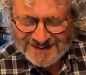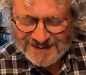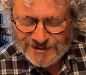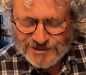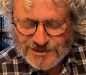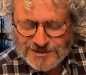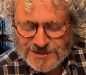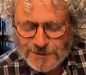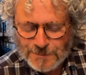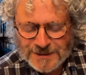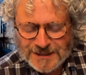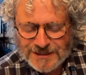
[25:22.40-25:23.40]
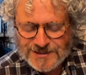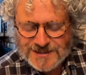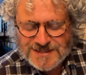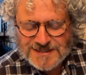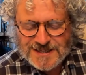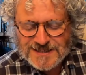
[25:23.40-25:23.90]
And just opening to
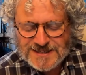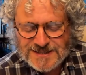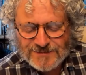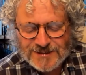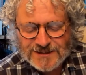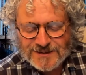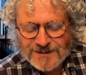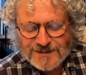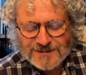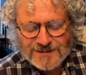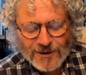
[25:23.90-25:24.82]
this sense of the earth